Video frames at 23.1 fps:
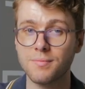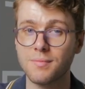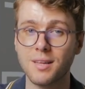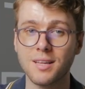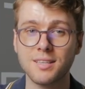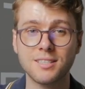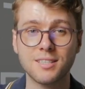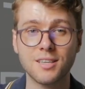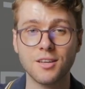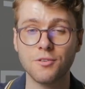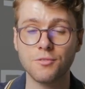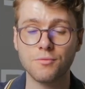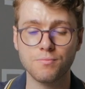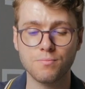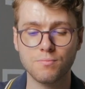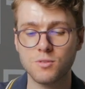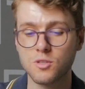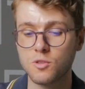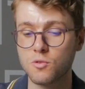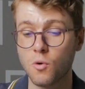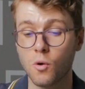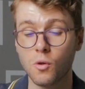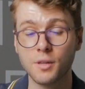Instead of
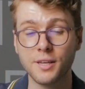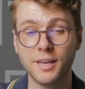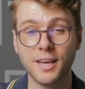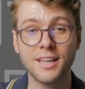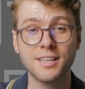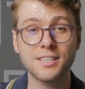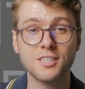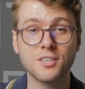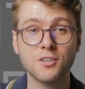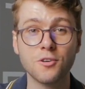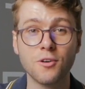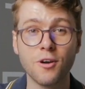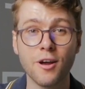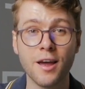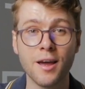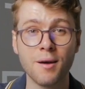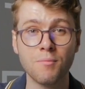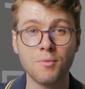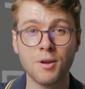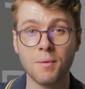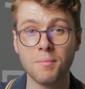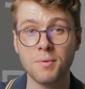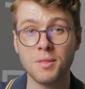scrolling
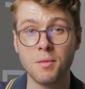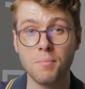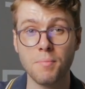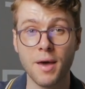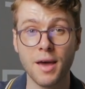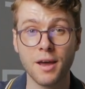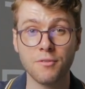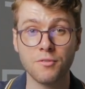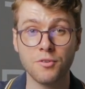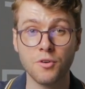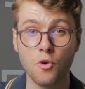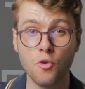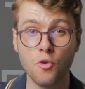Instagram when I'm in the back of an